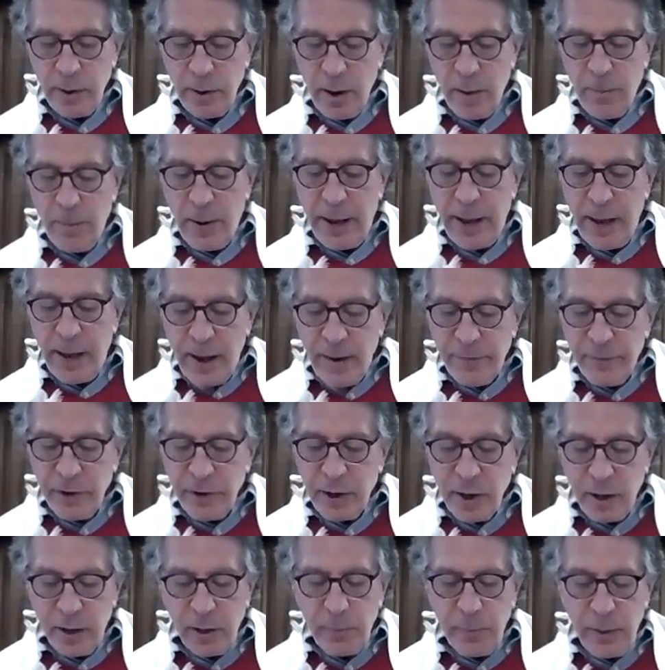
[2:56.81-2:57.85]
am I ever
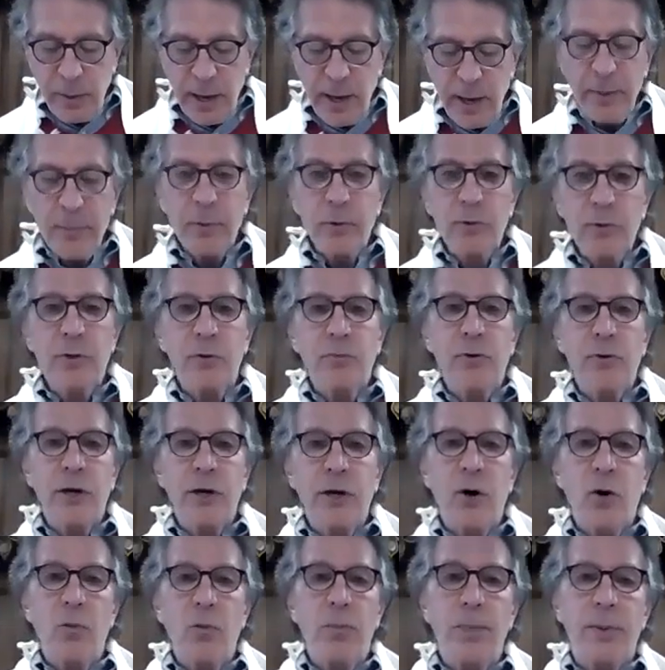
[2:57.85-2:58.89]
going to be able to
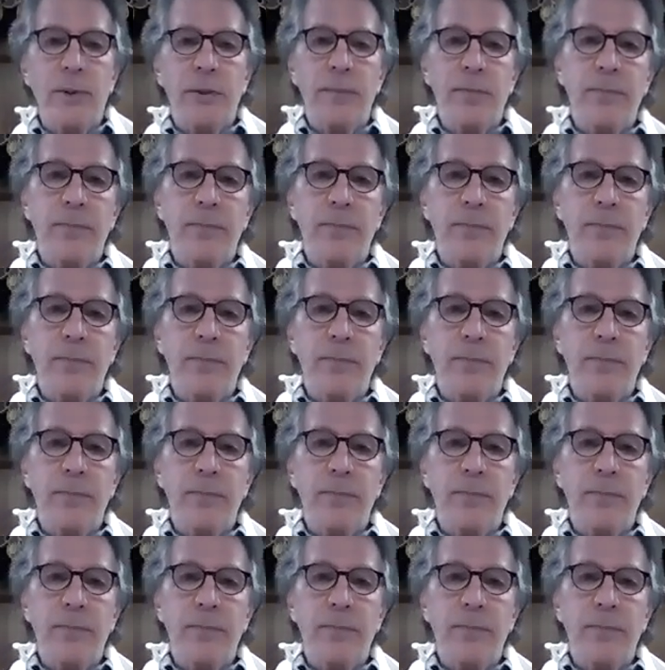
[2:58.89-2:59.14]
reopen?